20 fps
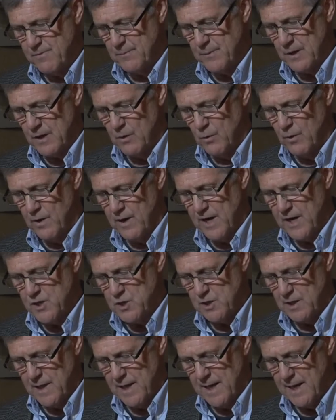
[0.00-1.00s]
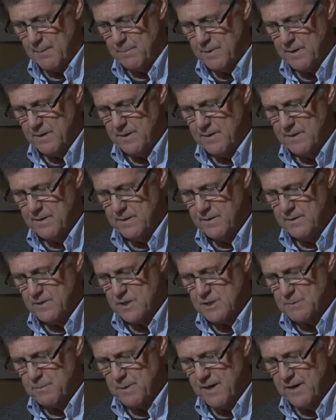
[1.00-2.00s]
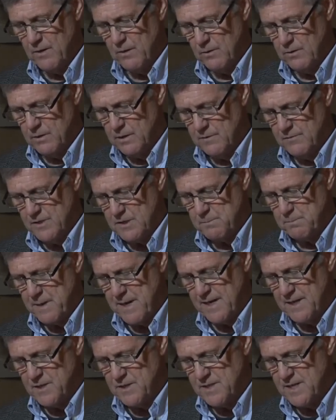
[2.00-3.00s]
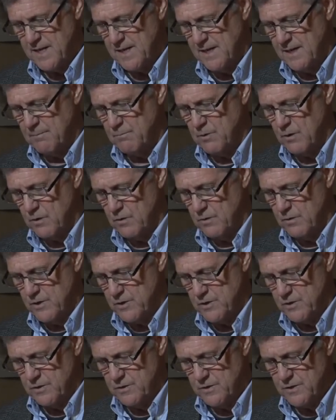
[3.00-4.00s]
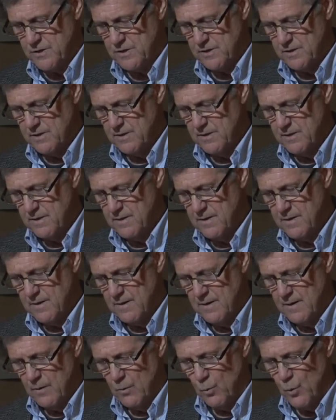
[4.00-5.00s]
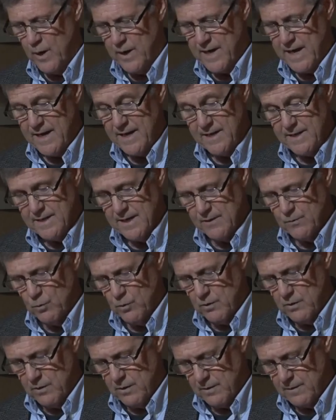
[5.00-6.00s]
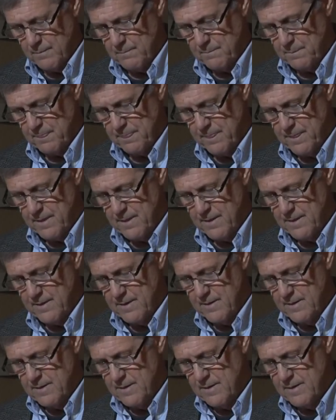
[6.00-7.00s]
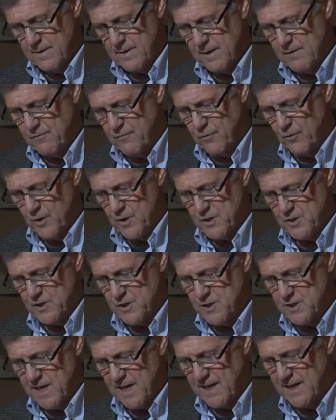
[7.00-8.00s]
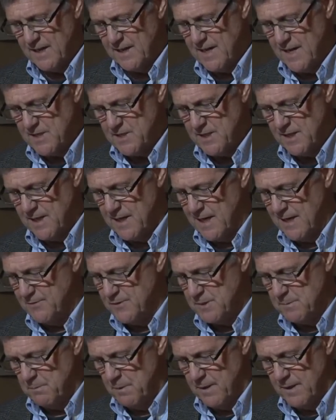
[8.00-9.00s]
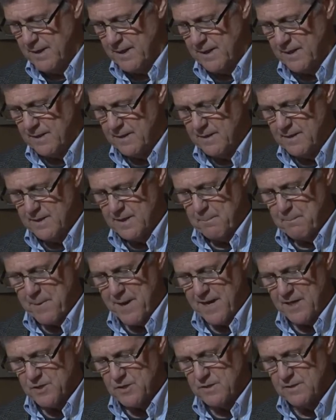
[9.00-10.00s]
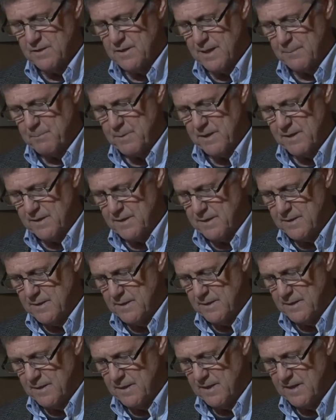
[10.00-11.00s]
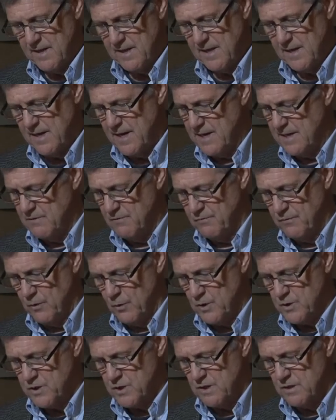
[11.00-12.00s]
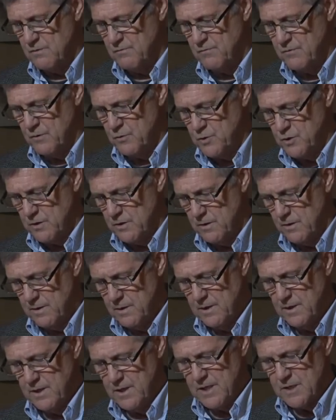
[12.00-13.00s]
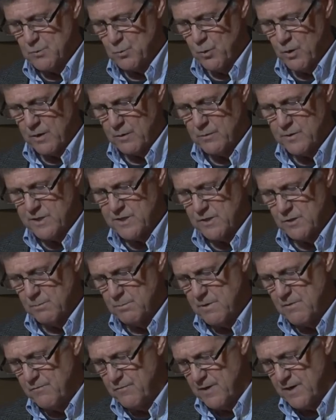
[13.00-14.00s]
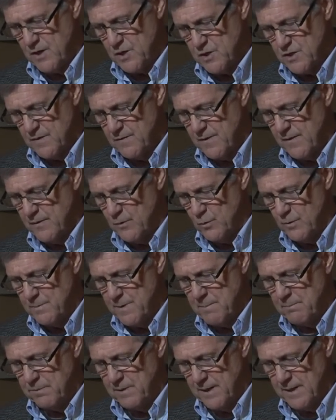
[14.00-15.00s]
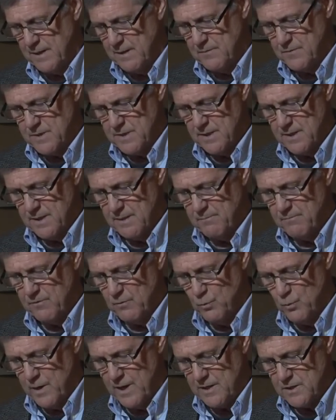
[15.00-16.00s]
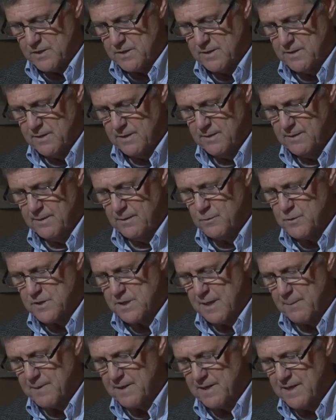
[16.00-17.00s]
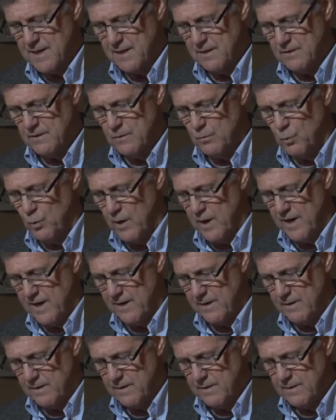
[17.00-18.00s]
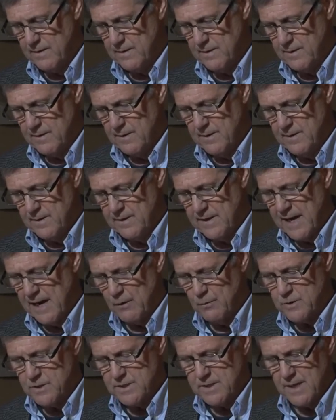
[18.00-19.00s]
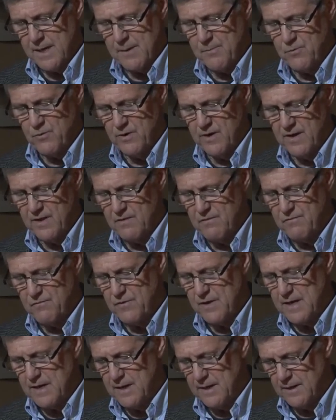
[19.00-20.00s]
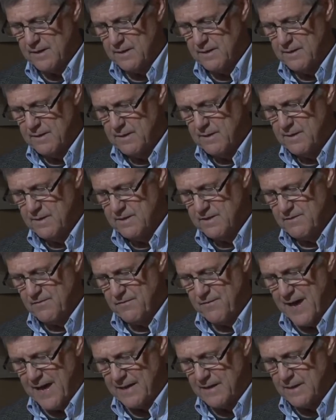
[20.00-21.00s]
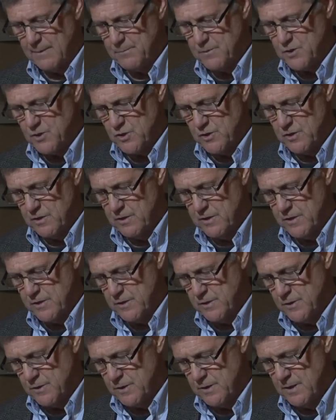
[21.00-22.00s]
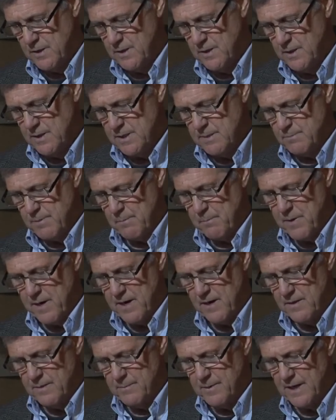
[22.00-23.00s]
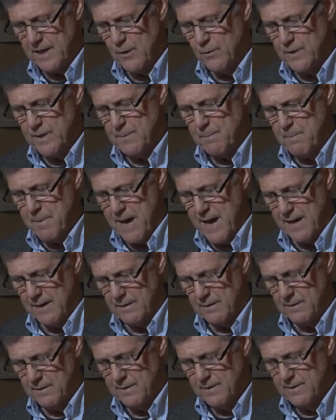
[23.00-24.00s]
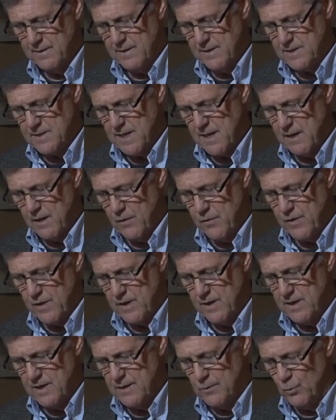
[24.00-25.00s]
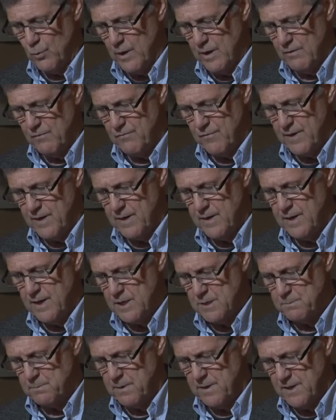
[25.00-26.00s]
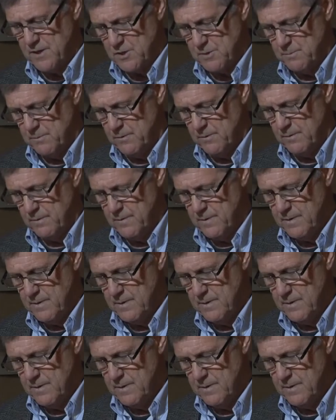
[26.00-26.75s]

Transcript: from the garage lab, despite all of his painstaking precautions. What had he done wrong? He forced the second guessing out of his mind. The past could not be undone. He had to focus on the future. His work would soon be finished, and then there would be plenty of time for rest. It was coming down to the wire. Now it was time for another feeding, to fatten up his charges, to prepare them to go into battle as healthy and well fed as possible.